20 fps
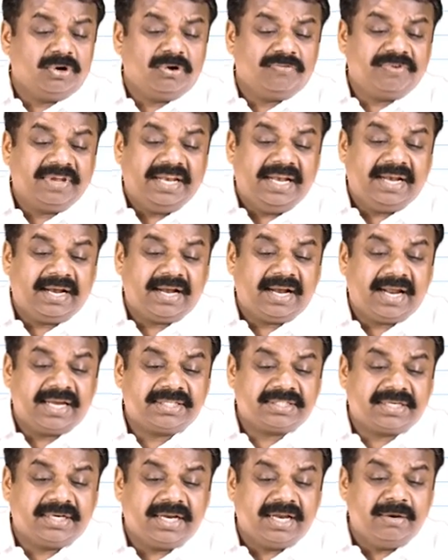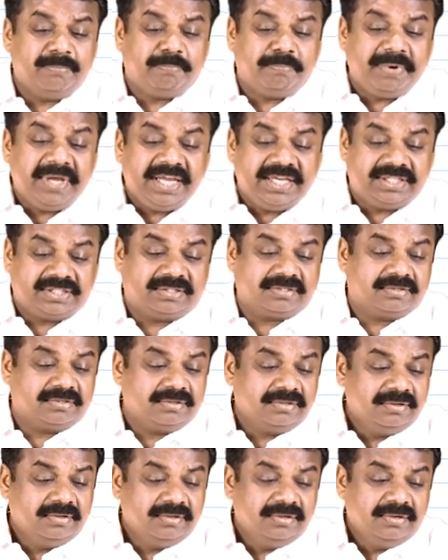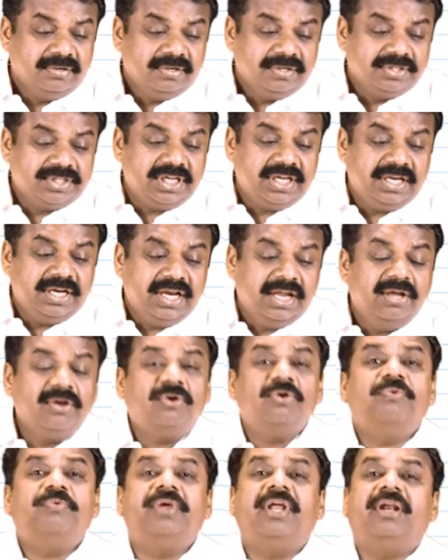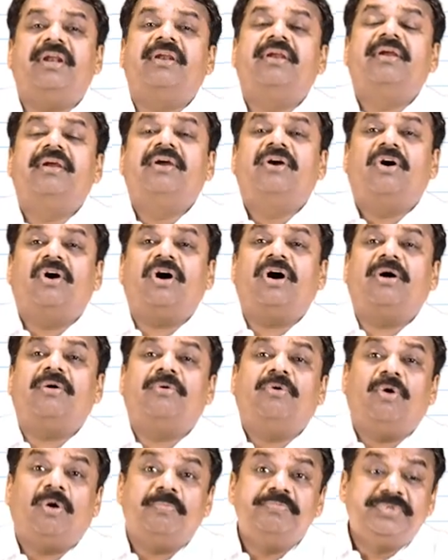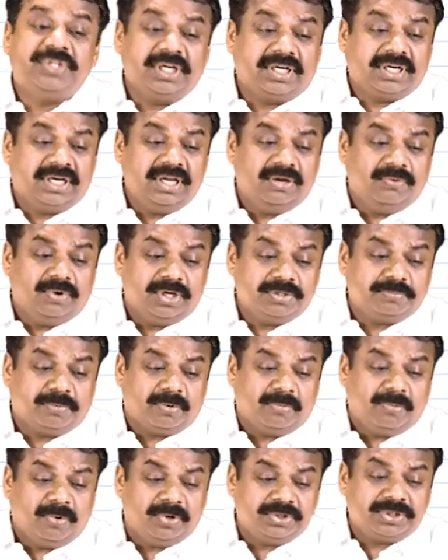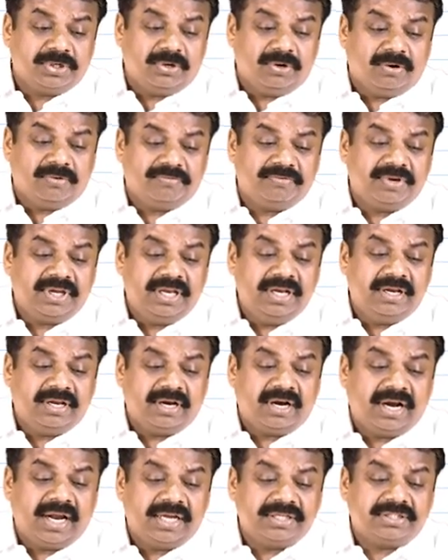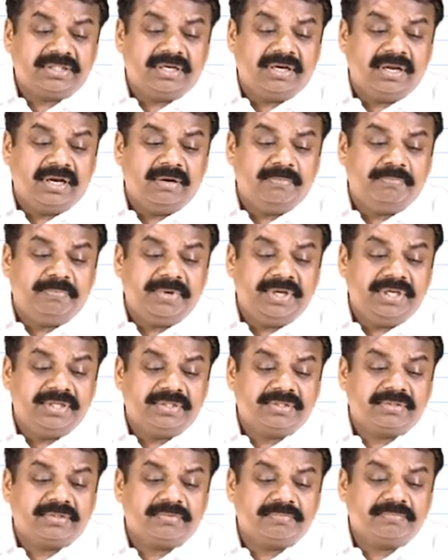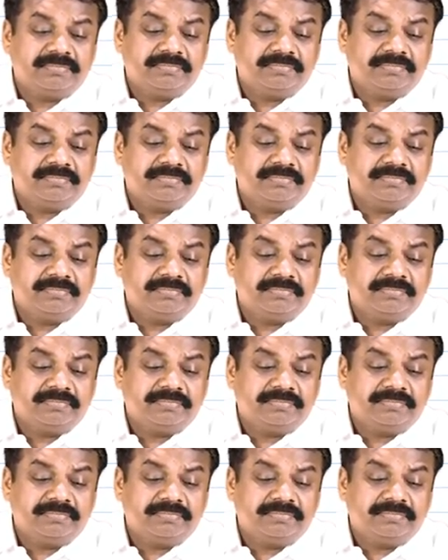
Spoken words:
of international peace. See, Nehruvian objective was promotion of international peace.